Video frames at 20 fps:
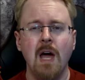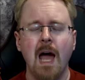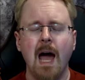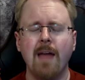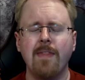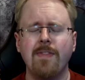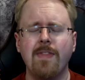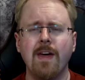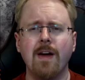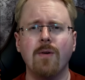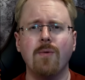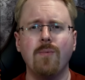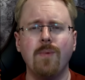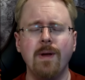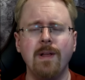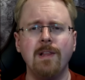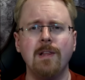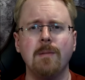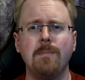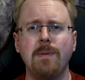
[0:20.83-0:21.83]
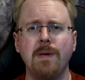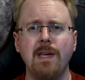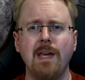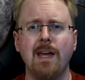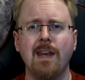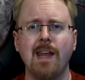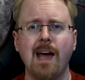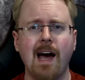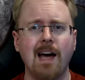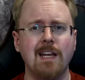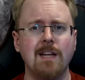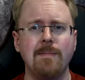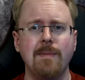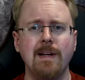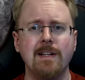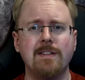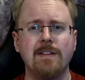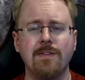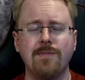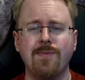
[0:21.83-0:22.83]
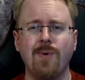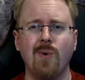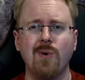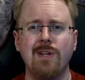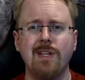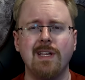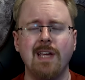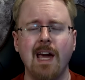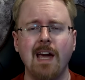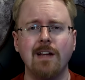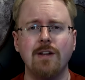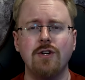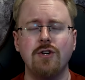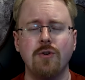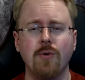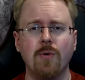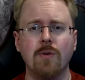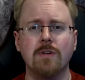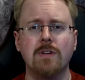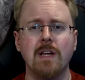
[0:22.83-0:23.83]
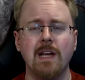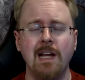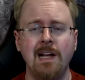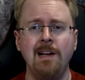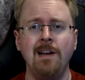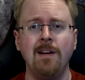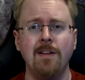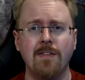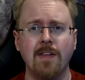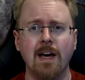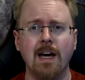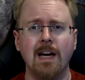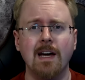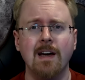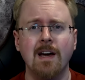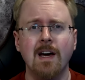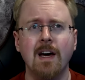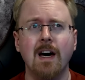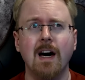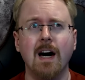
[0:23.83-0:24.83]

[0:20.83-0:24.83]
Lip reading: and there will be an animated 40k short in there,